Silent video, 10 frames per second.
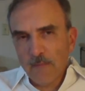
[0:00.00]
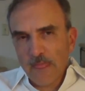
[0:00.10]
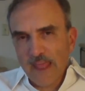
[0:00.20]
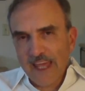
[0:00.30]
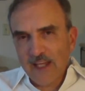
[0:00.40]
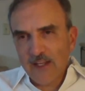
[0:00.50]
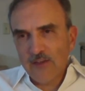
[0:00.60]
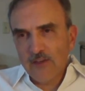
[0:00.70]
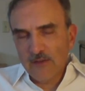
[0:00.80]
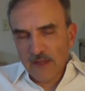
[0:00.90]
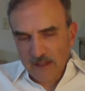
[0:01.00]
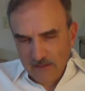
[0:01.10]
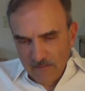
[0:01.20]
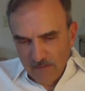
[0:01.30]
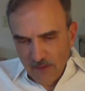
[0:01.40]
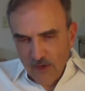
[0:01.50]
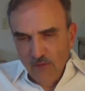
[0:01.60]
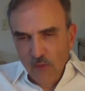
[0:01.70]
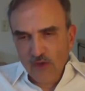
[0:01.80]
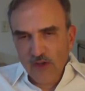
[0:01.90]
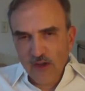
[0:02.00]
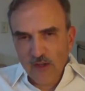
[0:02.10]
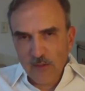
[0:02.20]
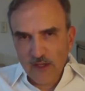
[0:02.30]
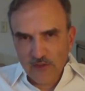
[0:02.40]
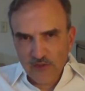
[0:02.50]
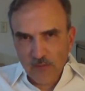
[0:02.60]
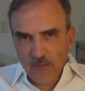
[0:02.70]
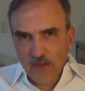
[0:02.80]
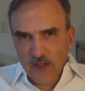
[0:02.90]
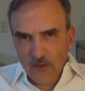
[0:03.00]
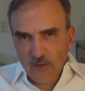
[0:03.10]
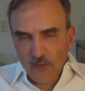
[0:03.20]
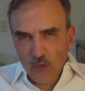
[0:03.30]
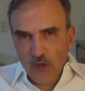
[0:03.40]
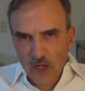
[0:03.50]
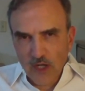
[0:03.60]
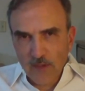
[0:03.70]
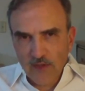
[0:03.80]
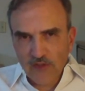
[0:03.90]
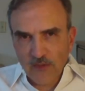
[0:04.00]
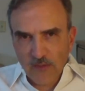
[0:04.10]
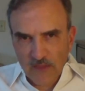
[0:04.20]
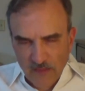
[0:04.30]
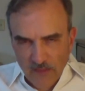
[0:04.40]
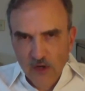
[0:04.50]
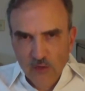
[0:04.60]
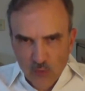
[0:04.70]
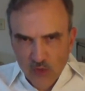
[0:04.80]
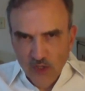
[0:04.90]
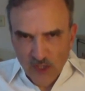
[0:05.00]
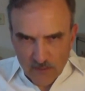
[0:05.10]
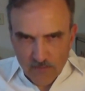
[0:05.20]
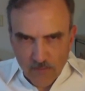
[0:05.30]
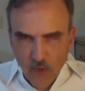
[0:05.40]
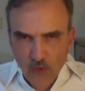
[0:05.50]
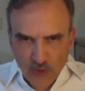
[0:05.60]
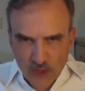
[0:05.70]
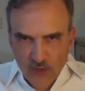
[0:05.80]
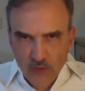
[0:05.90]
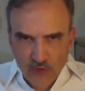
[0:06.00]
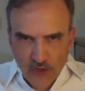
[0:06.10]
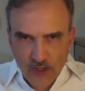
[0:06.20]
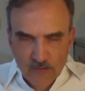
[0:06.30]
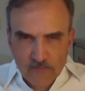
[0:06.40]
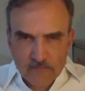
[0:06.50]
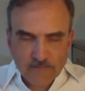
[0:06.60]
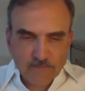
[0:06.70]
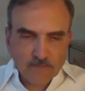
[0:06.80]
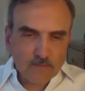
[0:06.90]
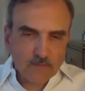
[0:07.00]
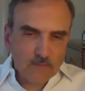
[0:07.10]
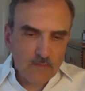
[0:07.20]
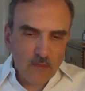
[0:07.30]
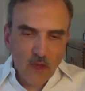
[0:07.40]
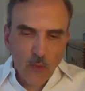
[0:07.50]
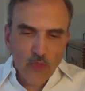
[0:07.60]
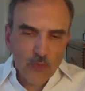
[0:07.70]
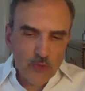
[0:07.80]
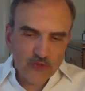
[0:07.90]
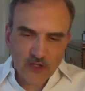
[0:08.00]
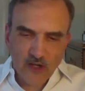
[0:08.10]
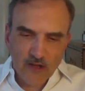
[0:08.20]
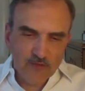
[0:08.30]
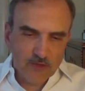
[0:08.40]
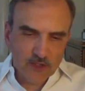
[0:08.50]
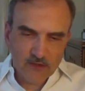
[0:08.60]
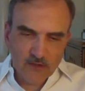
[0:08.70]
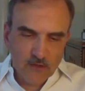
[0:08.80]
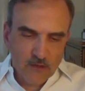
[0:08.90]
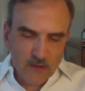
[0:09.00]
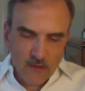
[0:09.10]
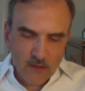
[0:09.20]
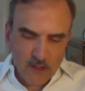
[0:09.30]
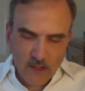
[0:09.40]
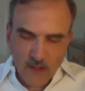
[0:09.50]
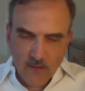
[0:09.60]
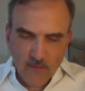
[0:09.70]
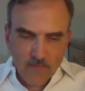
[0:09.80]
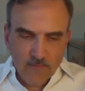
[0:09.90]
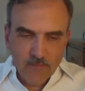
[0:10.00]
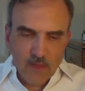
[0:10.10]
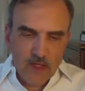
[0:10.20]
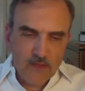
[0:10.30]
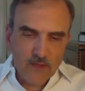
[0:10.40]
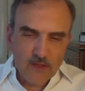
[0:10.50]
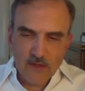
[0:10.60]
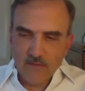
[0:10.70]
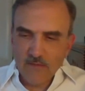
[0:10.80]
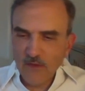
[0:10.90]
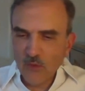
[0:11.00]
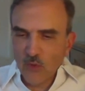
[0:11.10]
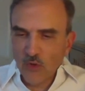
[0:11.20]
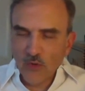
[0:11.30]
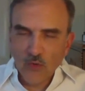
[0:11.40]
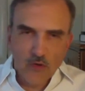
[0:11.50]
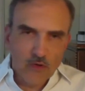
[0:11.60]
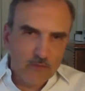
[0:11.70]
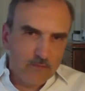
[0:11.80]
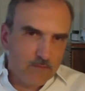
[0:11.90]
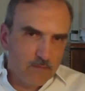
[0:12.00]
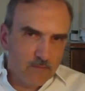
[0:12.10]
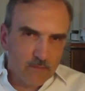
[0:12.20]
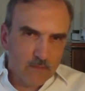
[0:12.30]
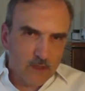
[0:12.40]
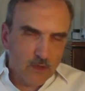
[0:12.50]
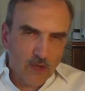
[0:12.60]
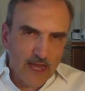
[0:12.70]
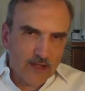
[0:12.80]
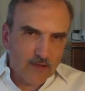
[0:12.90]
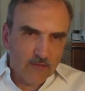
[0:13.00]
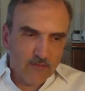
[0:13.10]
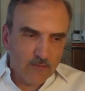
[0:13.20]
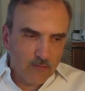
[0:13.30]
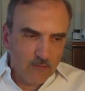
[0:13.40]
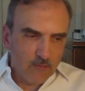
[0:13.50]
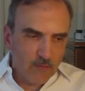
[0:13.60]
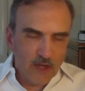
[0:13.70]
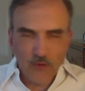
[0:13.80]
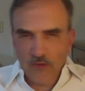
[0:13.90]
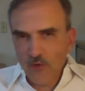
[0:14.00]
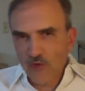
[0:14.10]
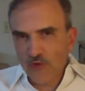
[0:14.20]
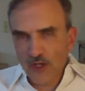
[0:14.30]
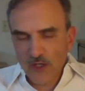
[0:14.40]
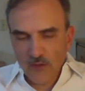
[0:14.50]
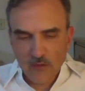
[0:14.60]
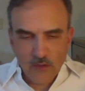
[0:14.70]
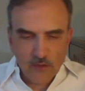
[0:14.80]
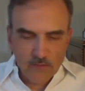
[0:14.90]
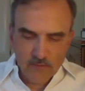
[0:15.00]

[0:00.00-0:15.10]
And they therefore talk about something or want to write about something that they're really personally interested in, whether it's a conflict in the world, or lack of biodiversity, or